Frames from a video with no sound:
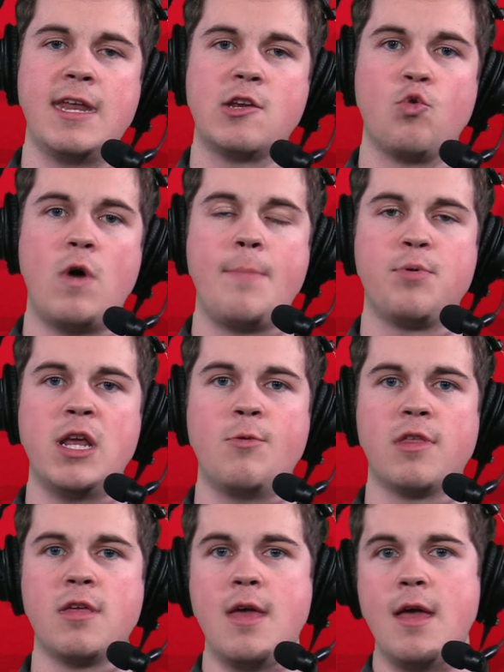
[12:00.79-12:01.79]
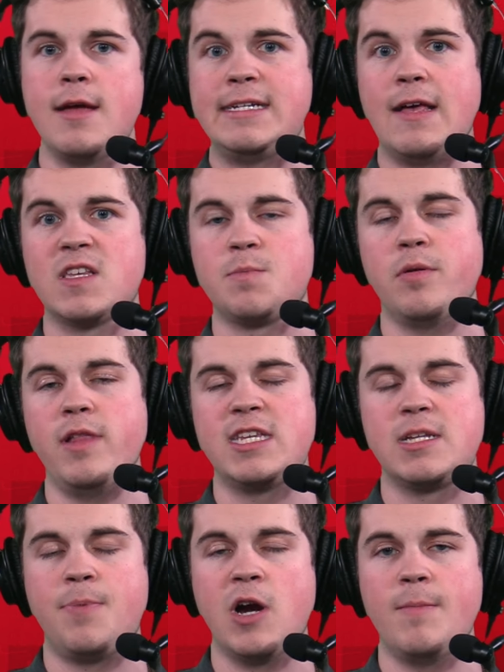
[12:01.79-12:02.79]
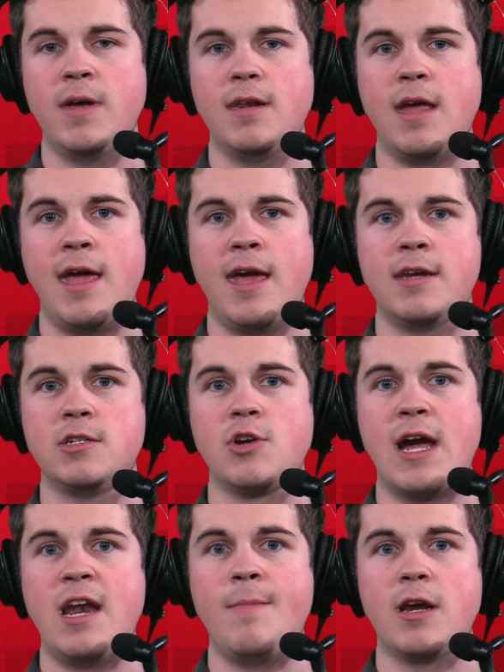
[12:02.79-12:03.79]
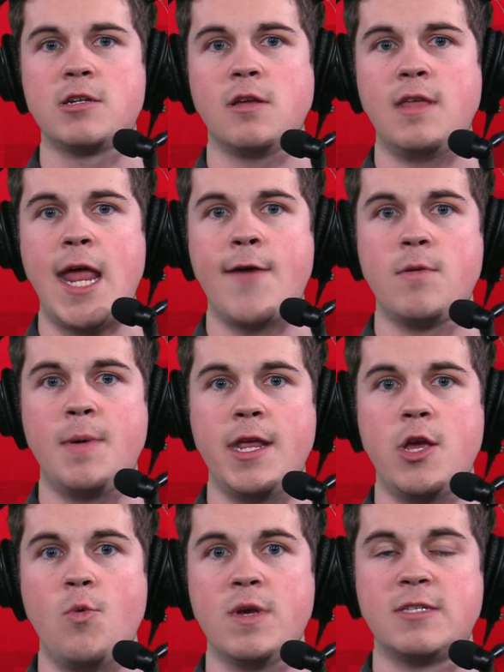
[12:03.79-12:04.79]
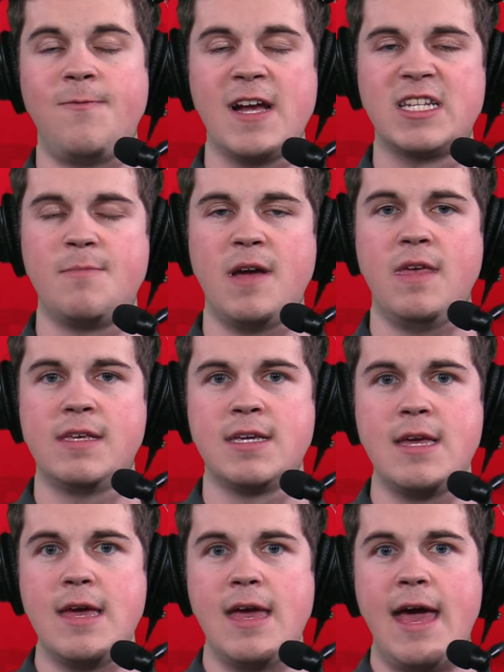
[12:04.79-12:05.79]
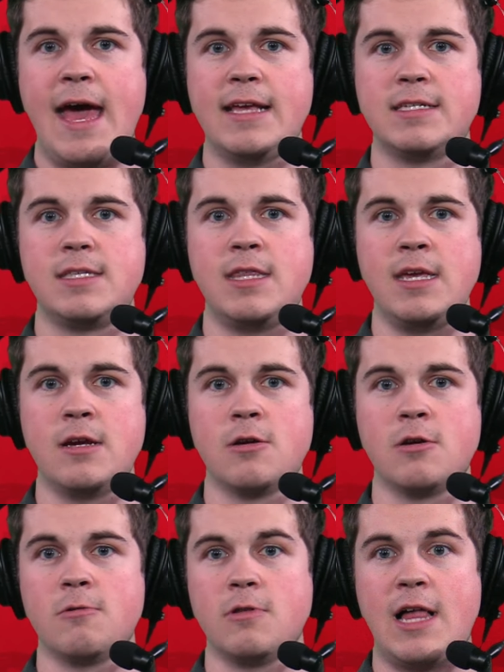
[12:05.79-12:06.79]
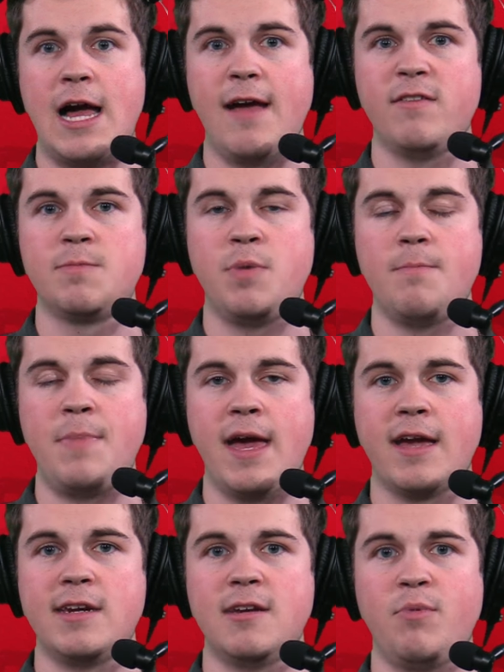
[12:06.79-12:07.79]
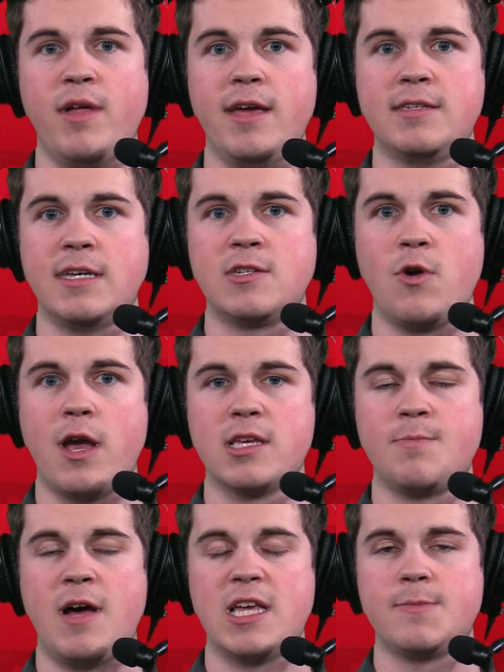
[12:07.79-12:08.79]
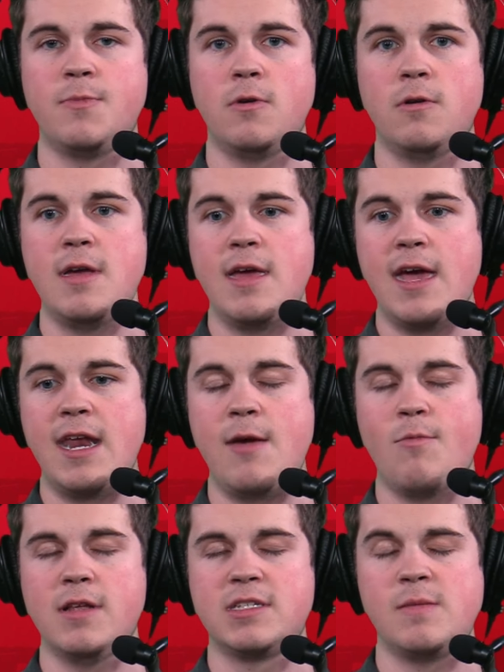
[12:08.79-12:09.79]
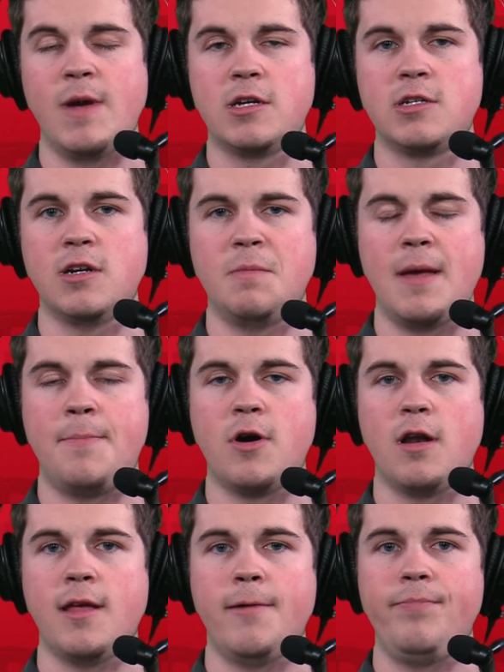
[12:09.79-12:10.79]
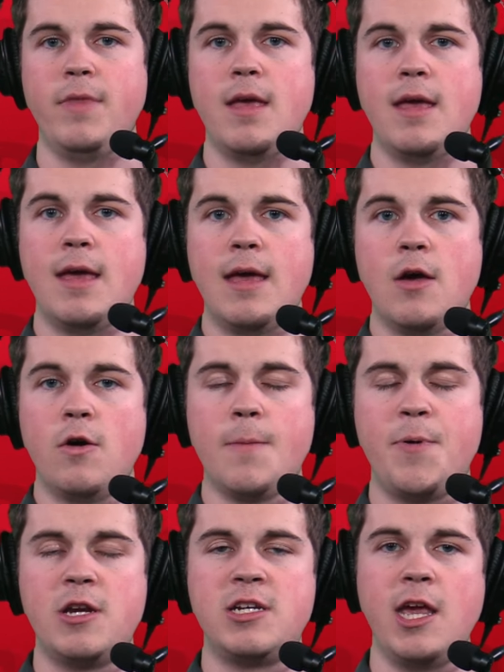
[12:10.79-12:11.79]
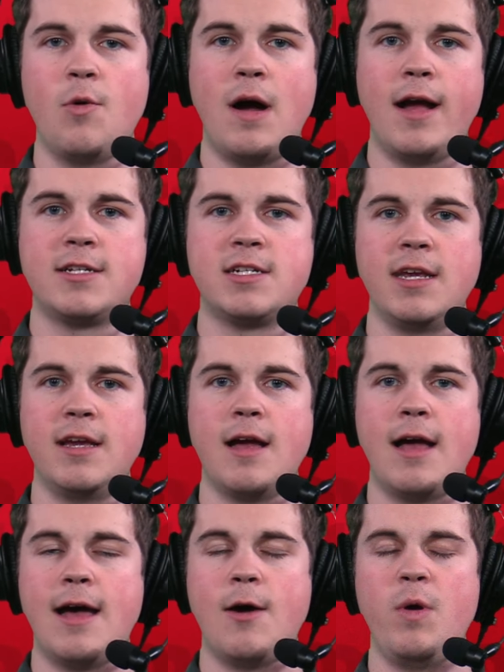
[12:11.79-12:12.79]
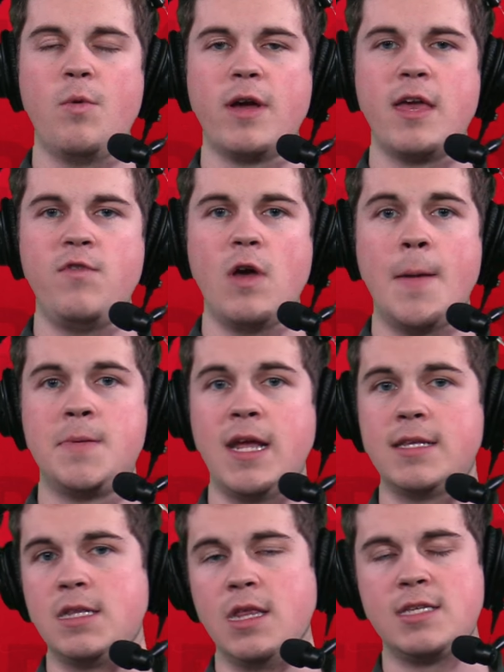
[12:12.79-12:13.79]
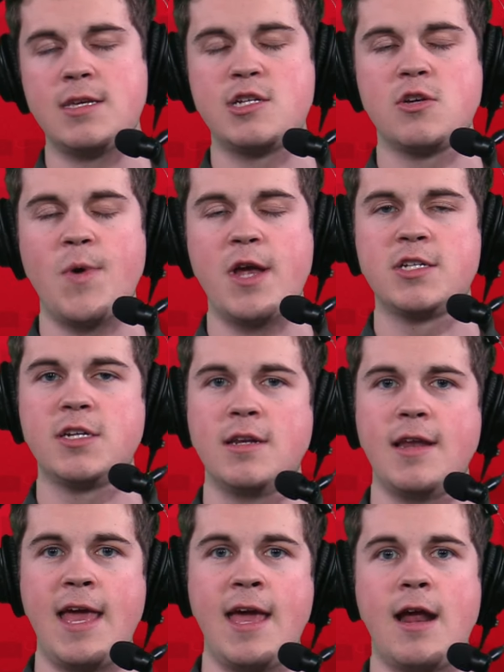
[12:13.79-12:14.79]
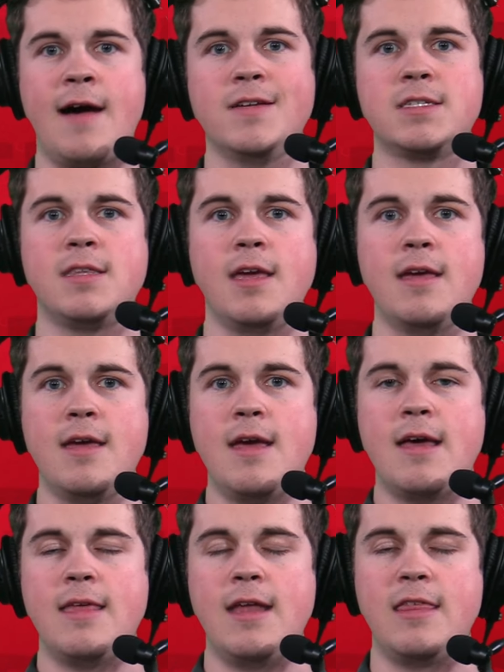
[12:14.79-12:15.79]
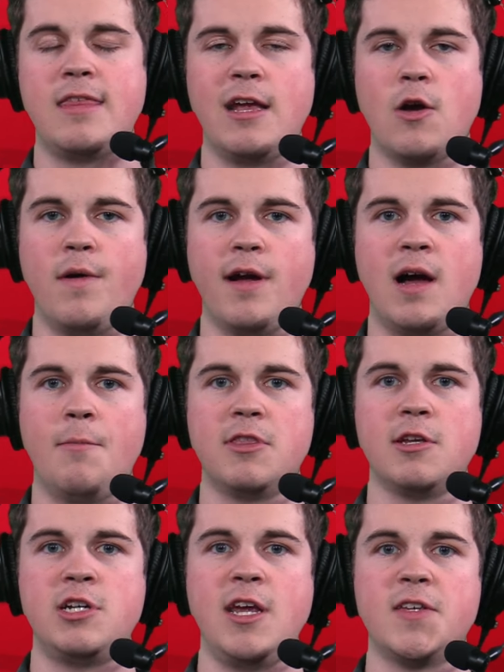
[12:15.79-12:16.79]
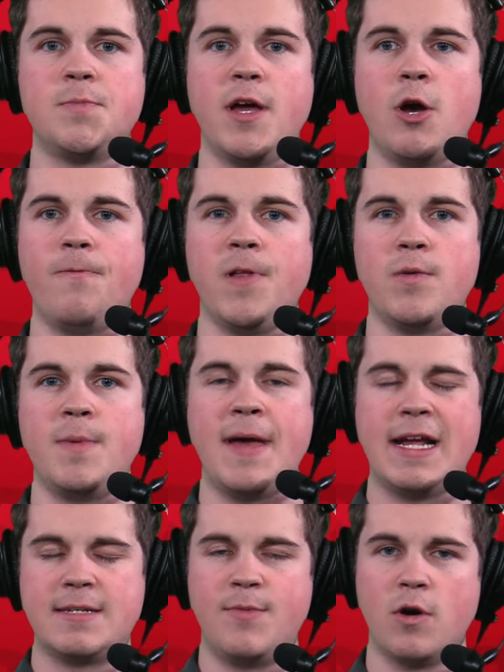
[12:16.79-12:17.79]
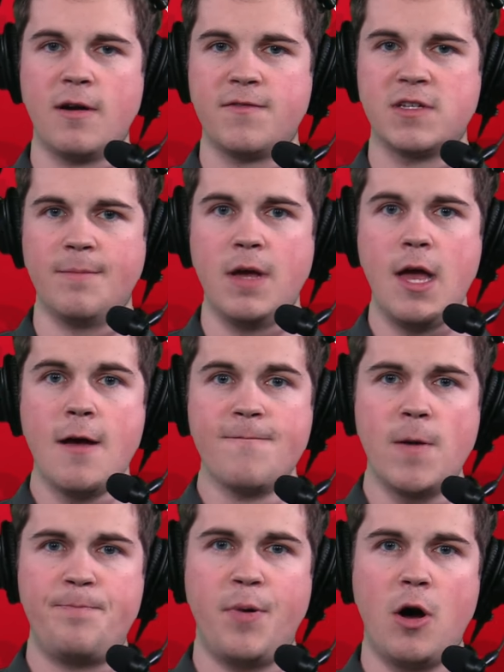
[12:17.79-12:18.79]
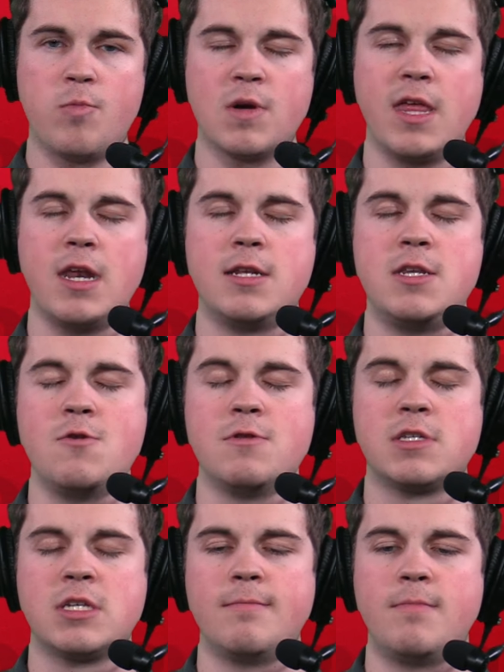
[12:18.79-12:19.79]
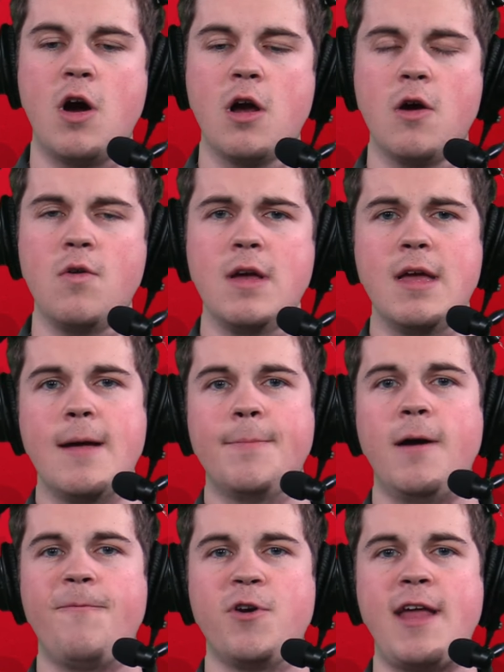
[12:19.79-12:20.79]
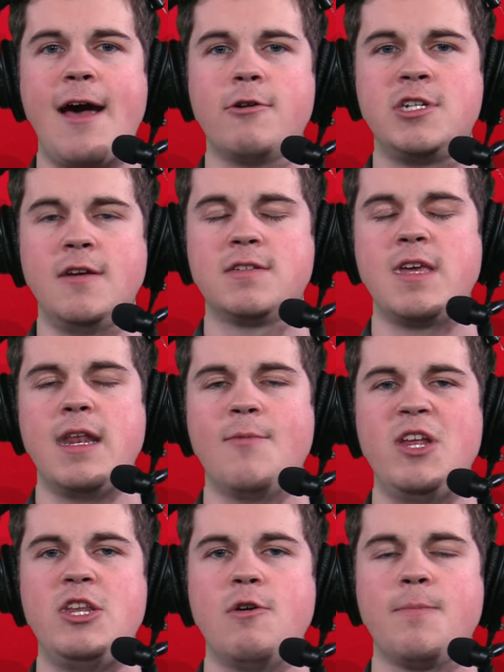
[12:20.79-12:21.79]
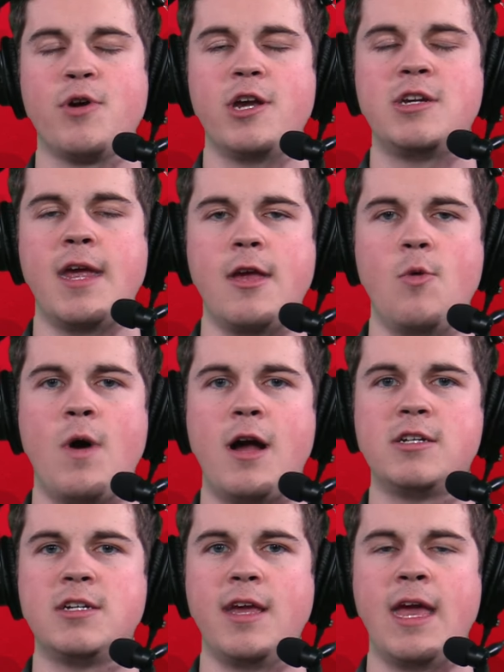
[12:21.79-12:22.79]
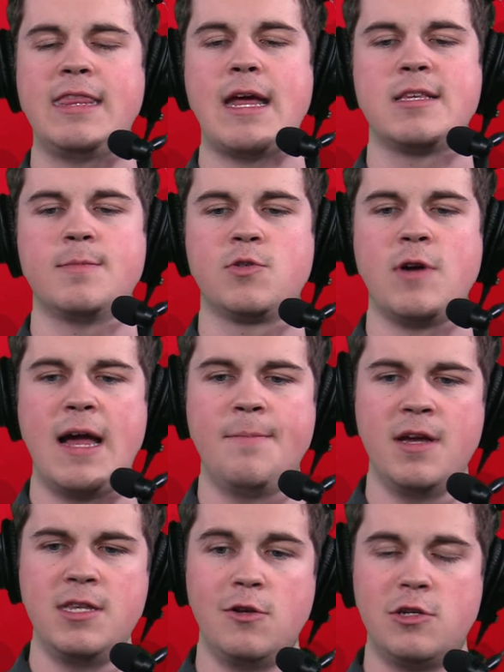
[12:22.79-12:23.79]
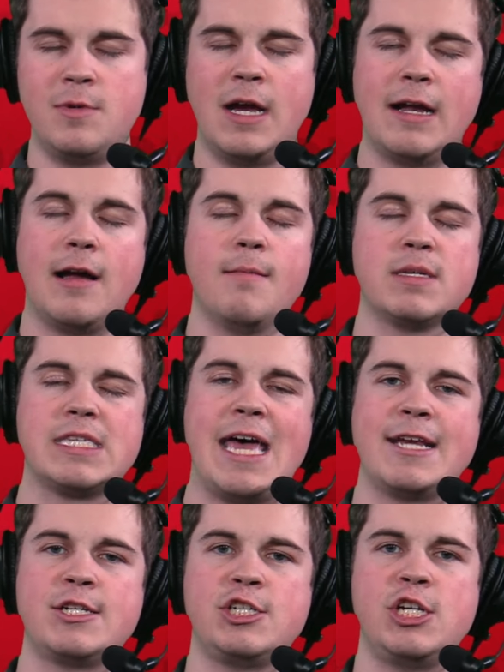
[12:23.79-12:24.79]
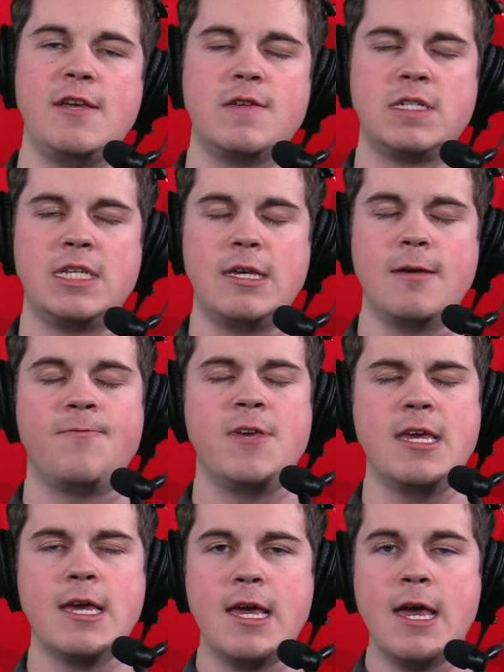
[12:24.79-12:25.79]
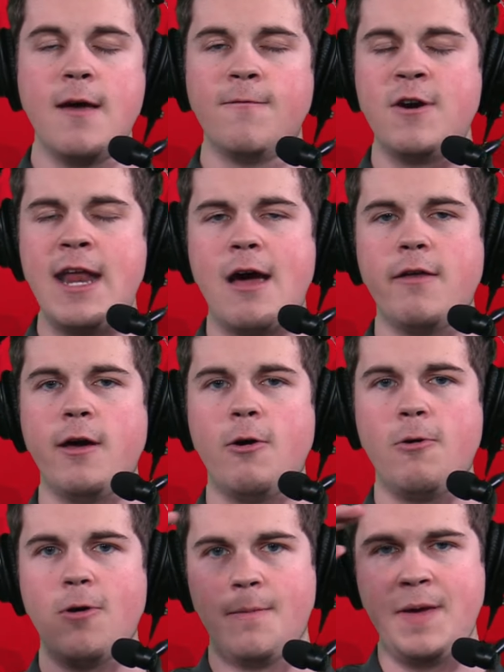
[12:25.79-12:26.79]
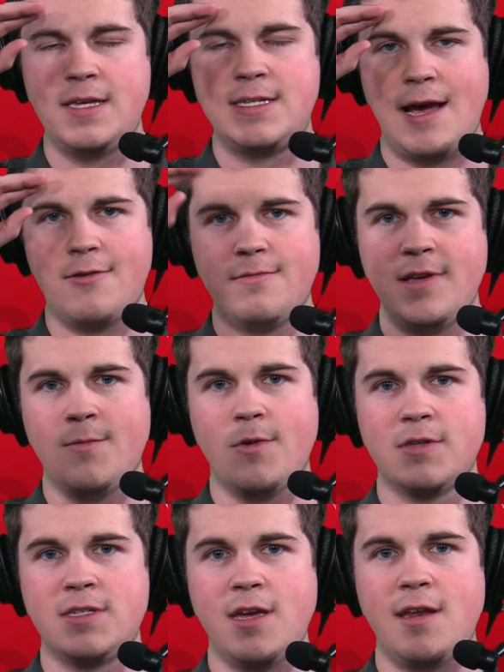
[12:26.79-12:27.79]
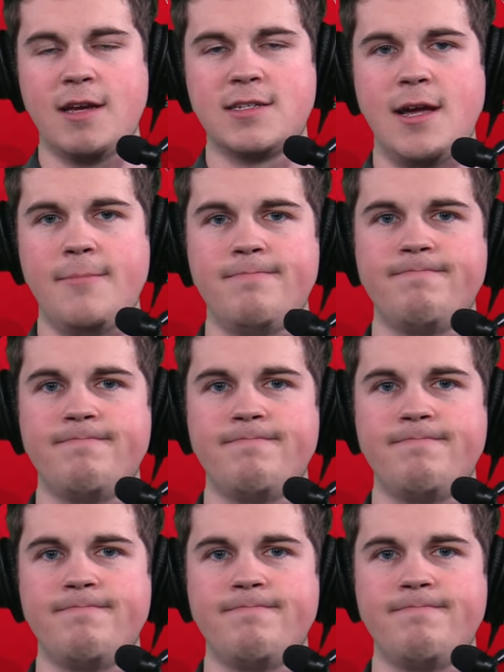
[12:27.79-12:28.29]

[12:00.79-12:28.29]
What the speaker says: and cooperating with Dallas Police Department and trying to make sure that everybody who was affected by this has their lives put back into place as quick as possible. And he wants to make sure to be a part of that. We appreciate you watching. We will give you updates to the situation and obviously anything going on with the Chiefs, but hopefully we'll be back tomorrow for some football-related news tomorrow. But for now, Chiefs Kingdom, we do appreciate you watching. Hit that subscribe button, youtube.com/ChiefsTV. For now, though, peace out, and we'll see you next time.